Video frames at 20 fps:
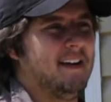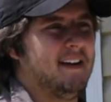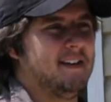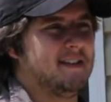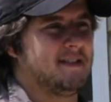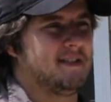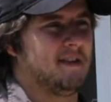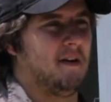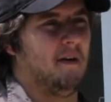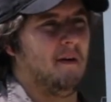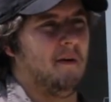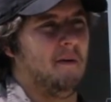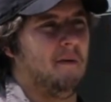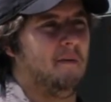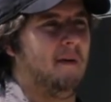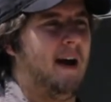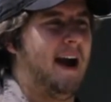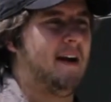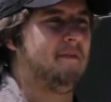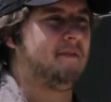So
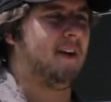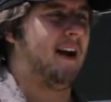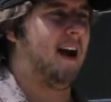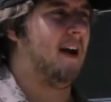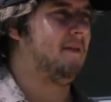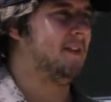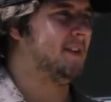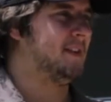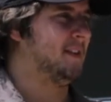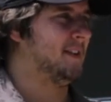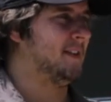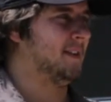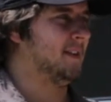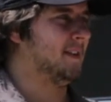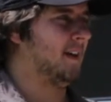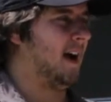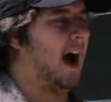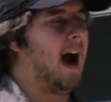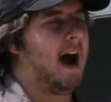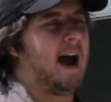after having
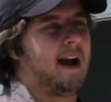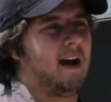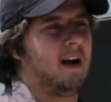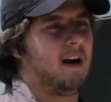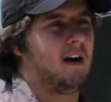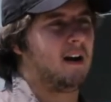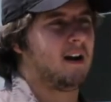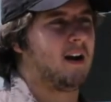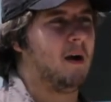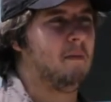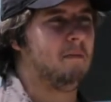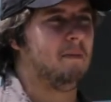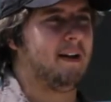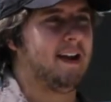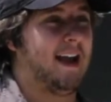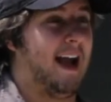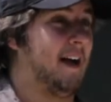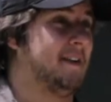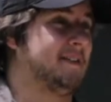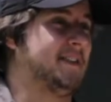to hire a company
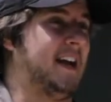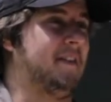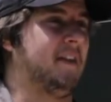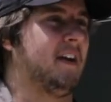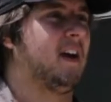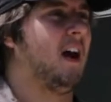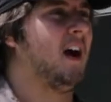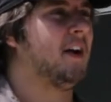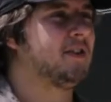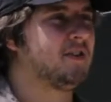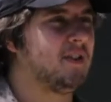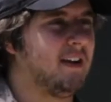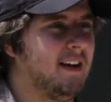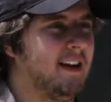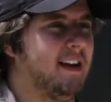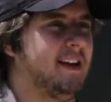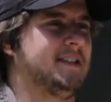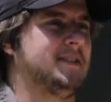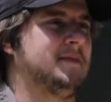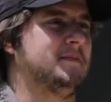outside the country to
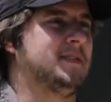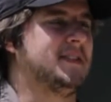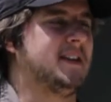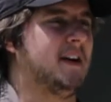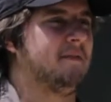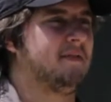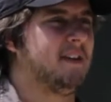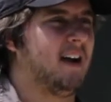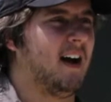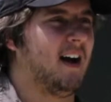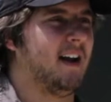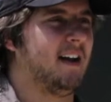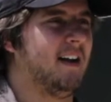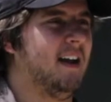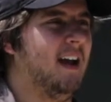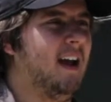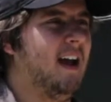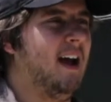get some stuff done,